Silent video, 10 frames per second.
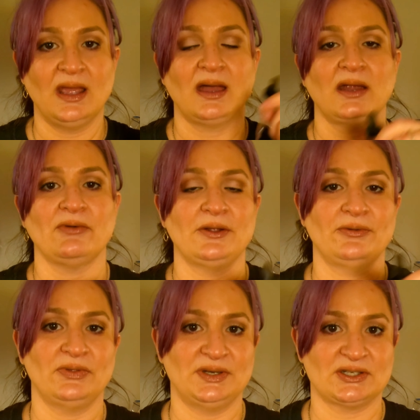I run it
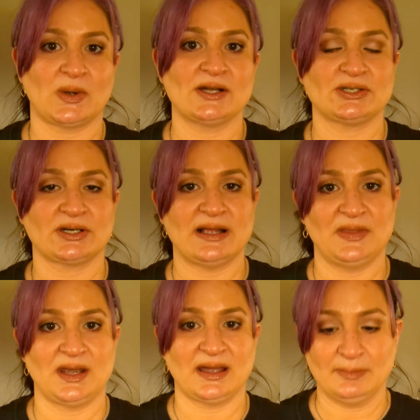through the dishwasher and
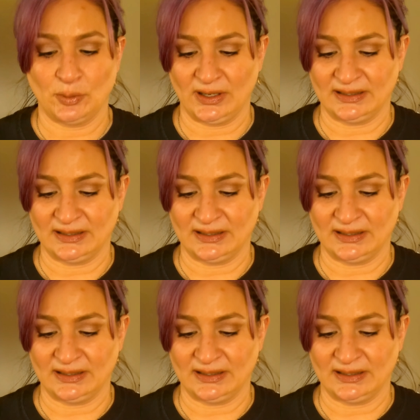then I boil